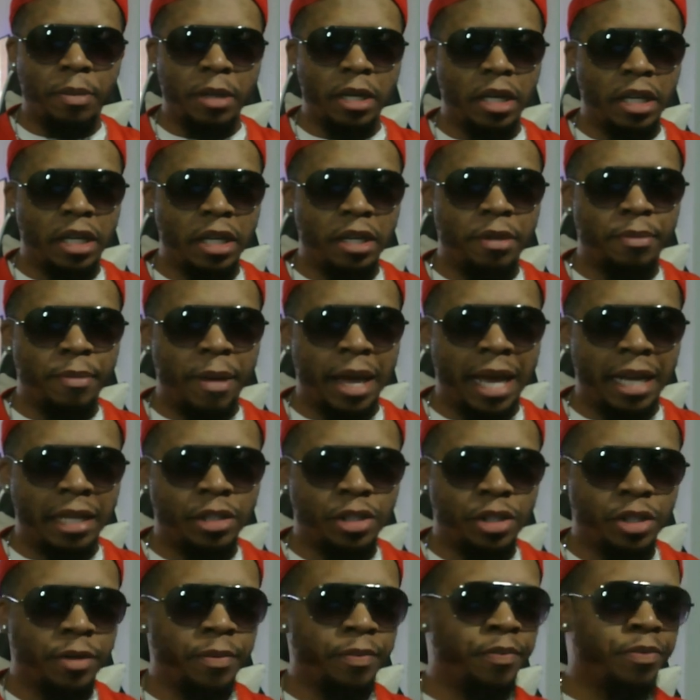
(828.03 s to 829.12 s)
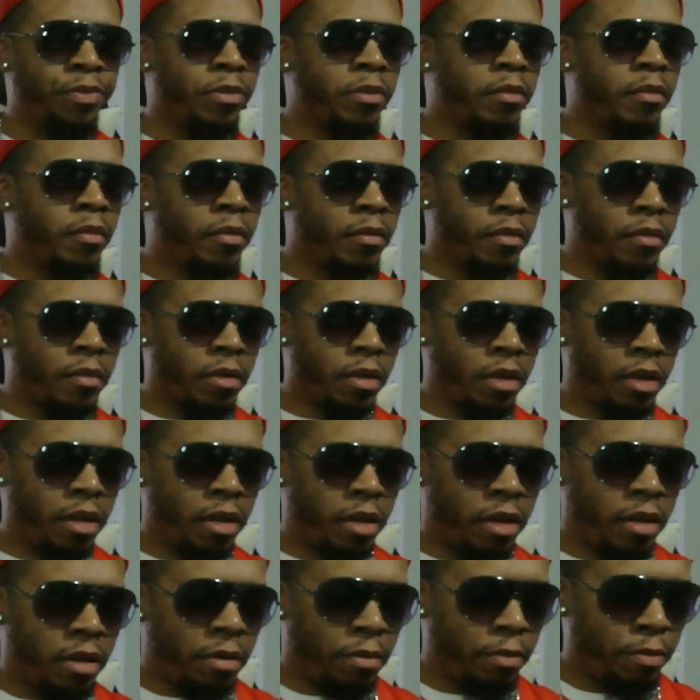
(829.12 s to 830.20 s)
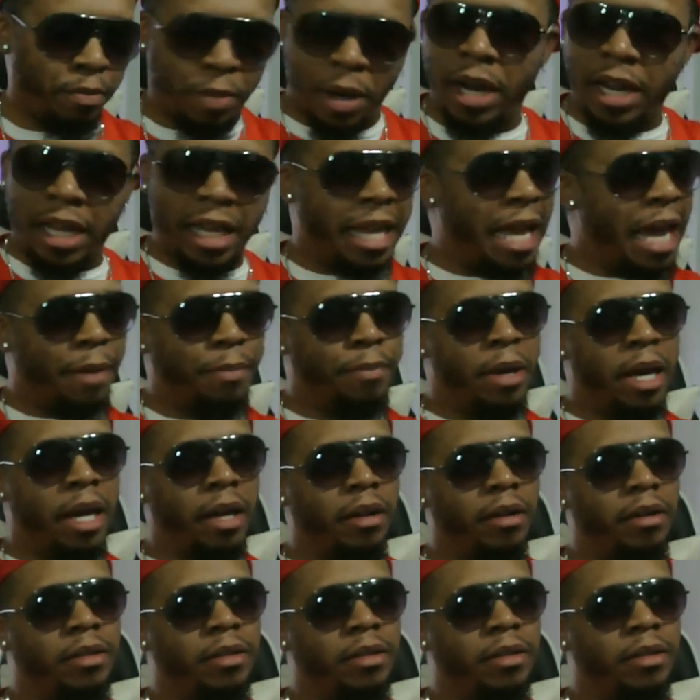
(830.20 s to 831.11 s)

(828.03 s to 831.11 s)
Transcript: be a good match. But it got better.